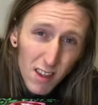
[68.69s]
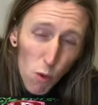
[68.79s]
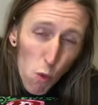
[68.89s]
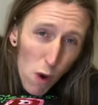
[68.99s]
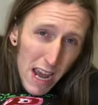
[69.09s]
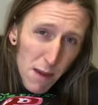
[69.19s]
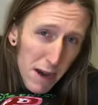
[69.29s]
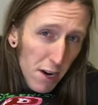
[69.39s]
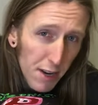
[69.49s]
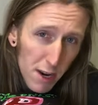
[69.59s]
way
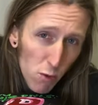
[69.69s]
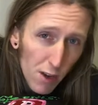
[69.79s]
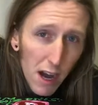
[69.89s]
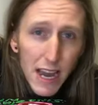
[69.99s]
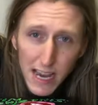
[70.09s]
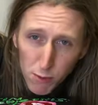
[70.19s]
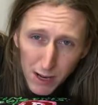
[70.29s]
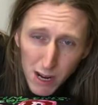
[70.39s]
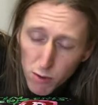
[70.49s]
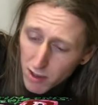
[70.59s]
better than one I had when
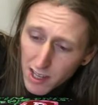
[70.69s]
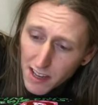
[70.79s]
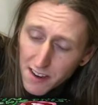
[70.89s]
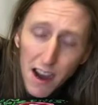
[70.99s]
I was a kid